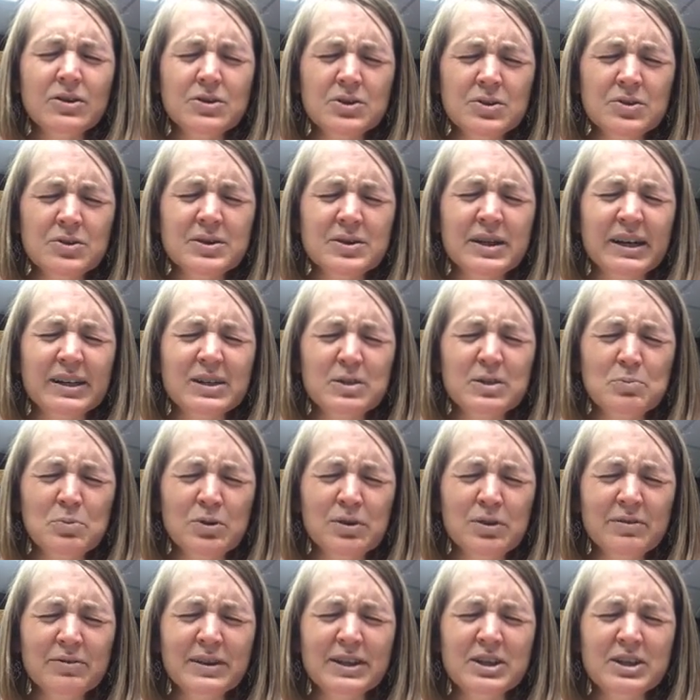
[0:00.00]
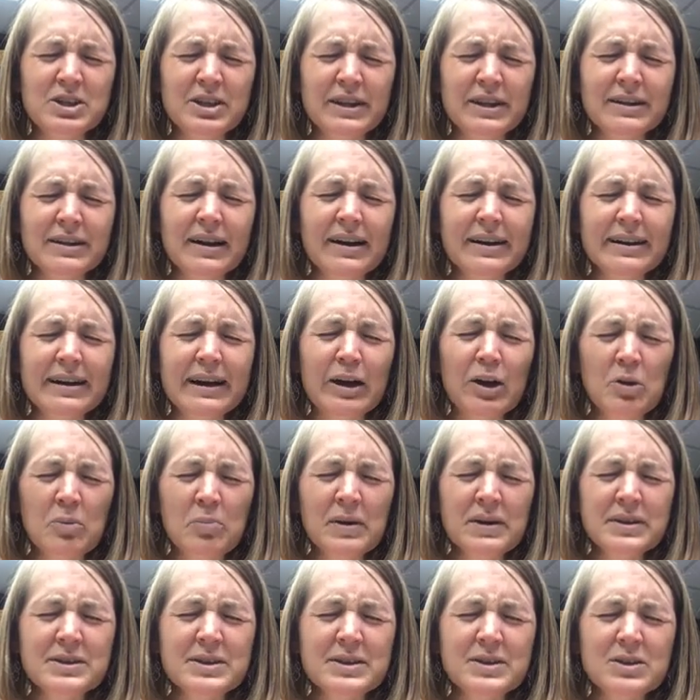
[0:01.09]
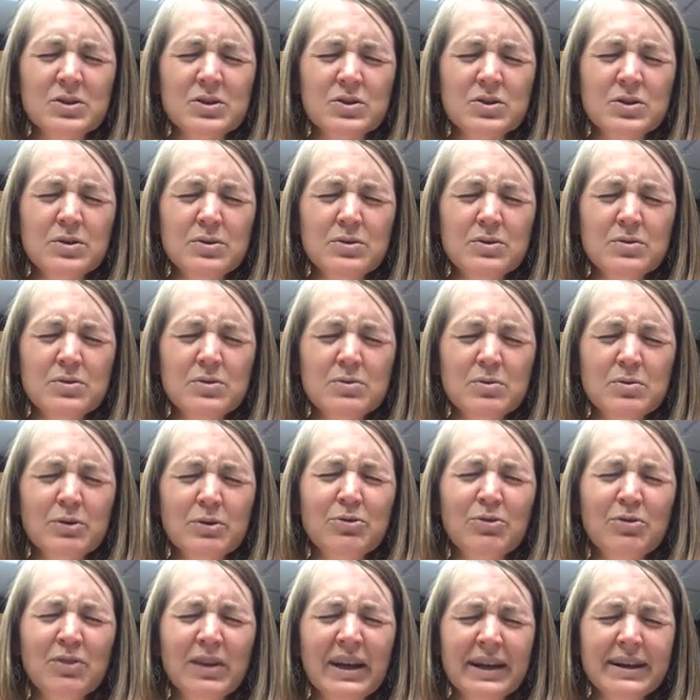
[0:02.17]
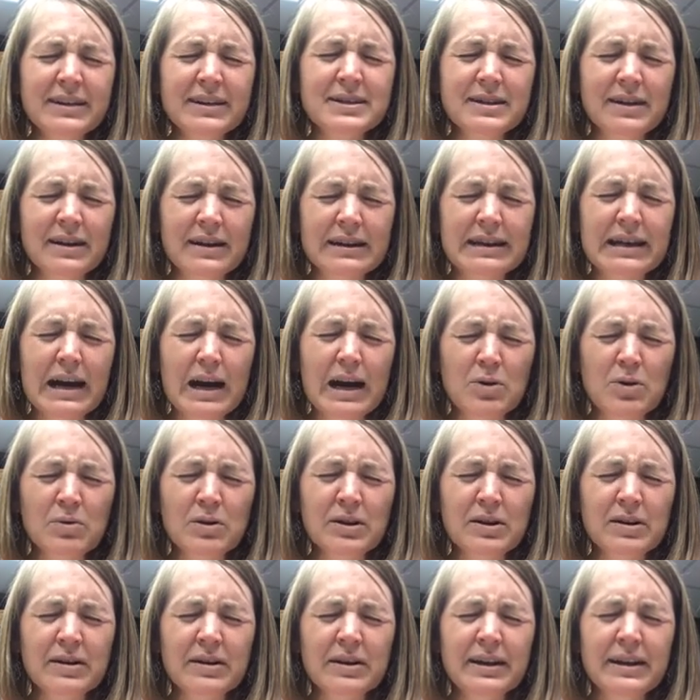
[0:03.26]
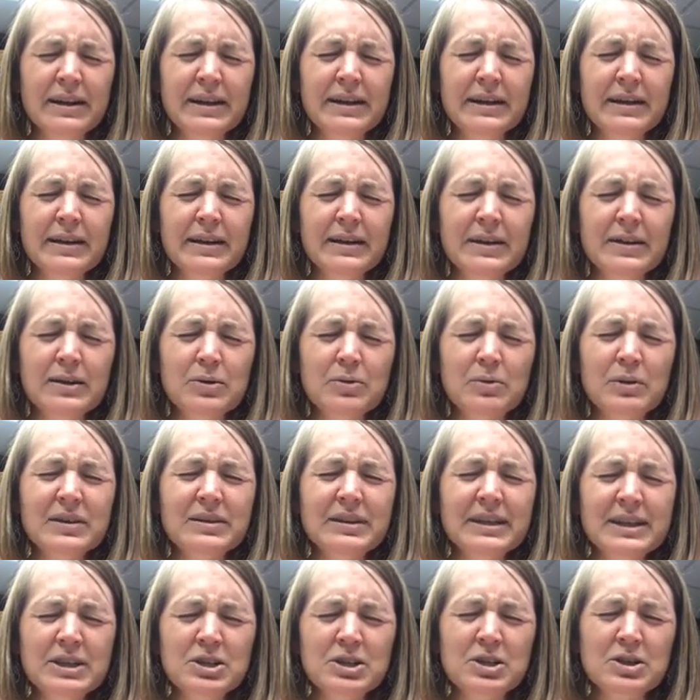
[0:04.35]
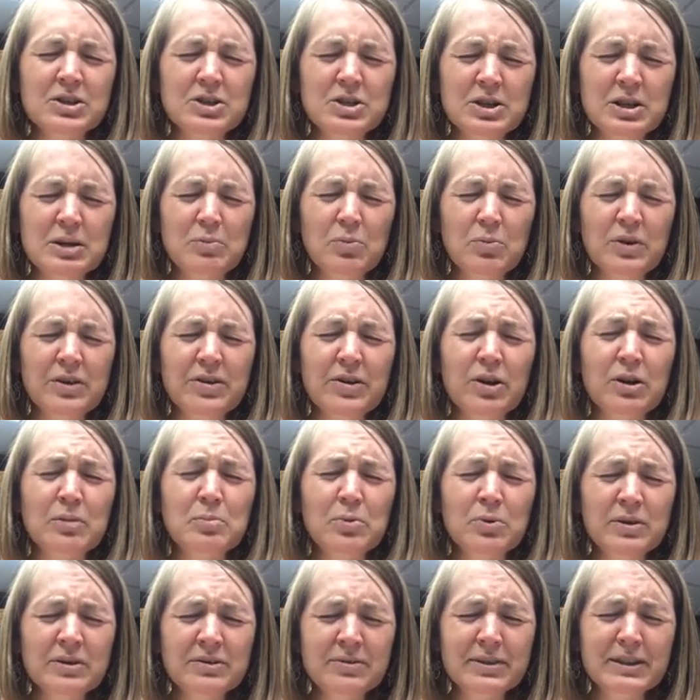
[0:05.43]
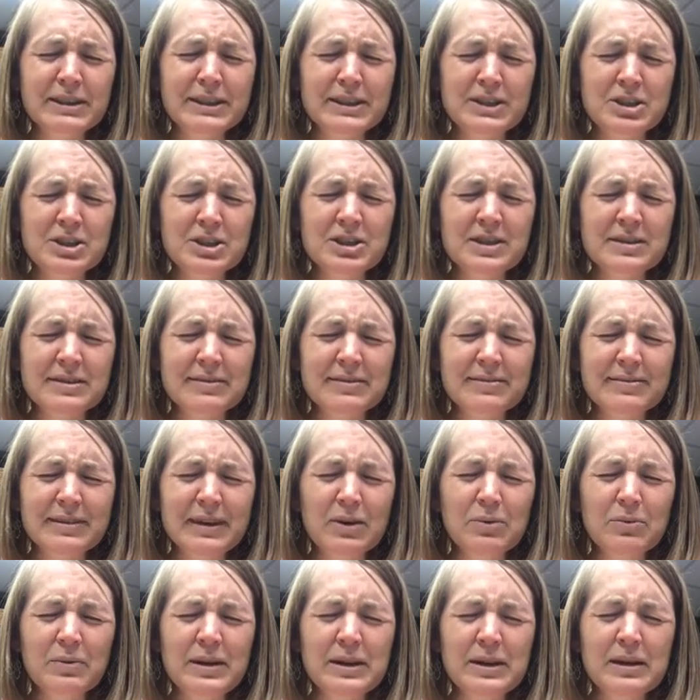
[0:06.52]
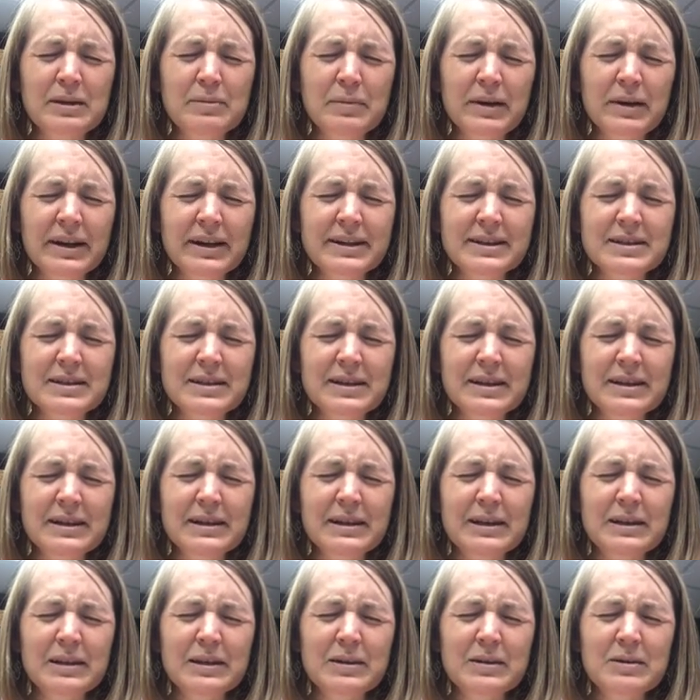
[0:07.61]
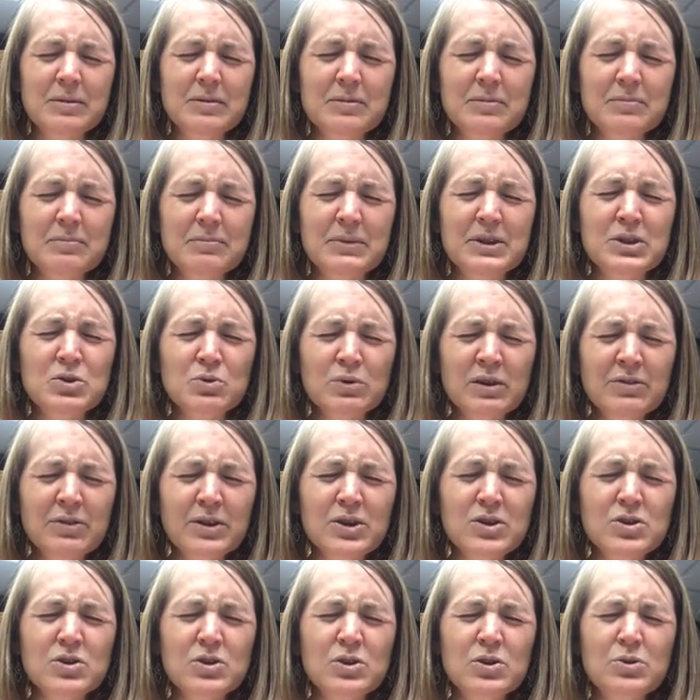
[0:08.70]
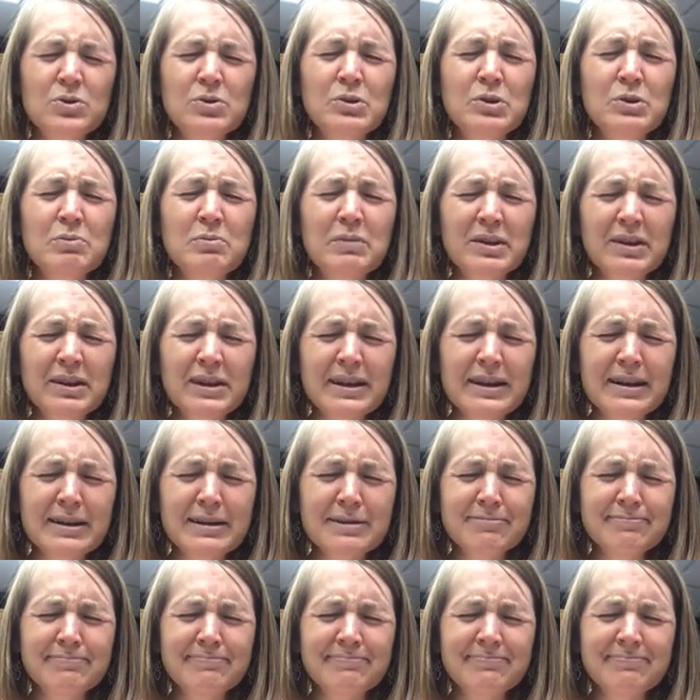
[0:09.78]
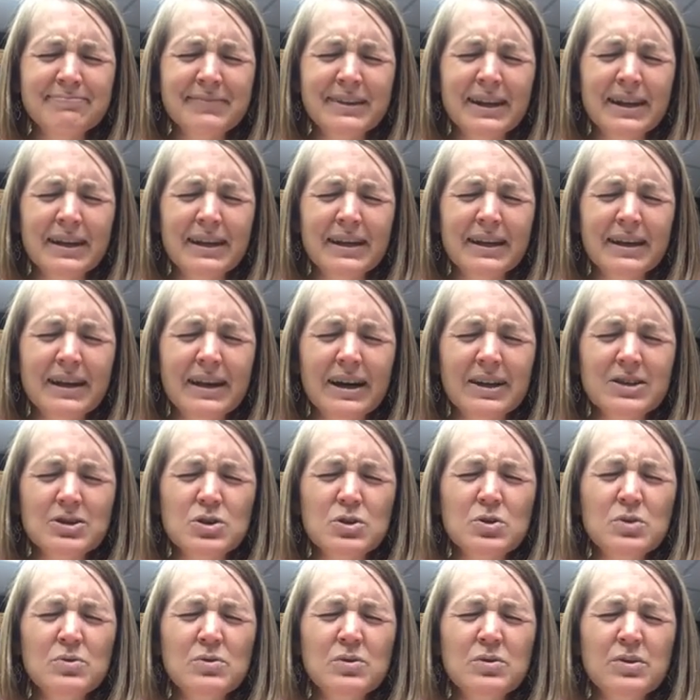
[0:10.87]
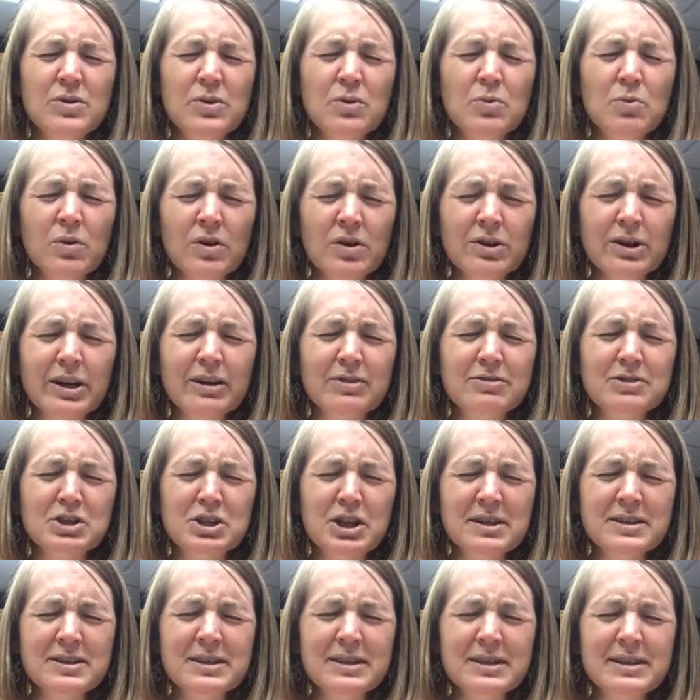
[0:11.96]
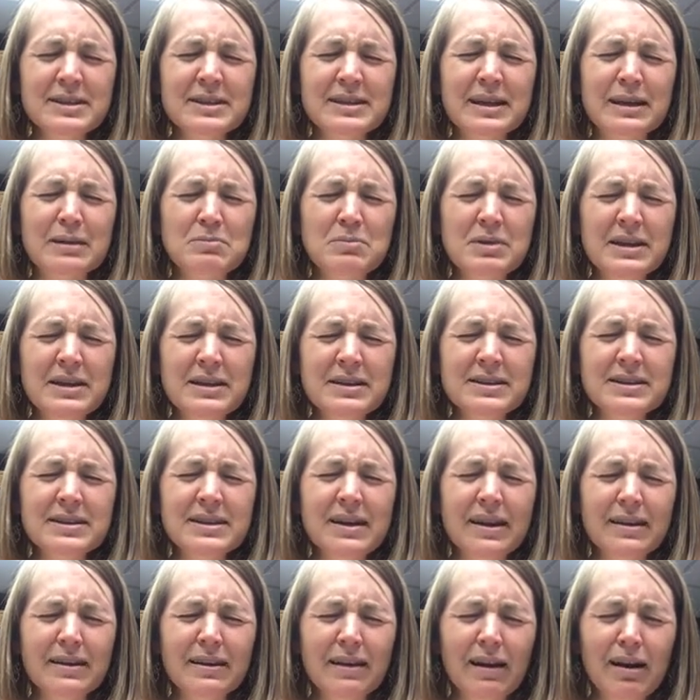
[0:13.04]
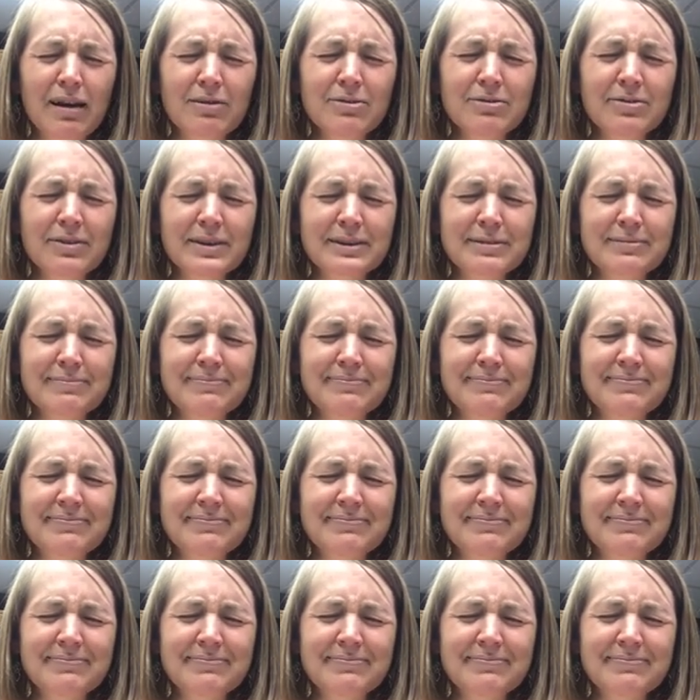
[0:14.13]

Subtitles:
exercise privilege, and God, help us to reflect on our relationship with our privilege, that we might be driven to humility and to the work of justice and peace and love.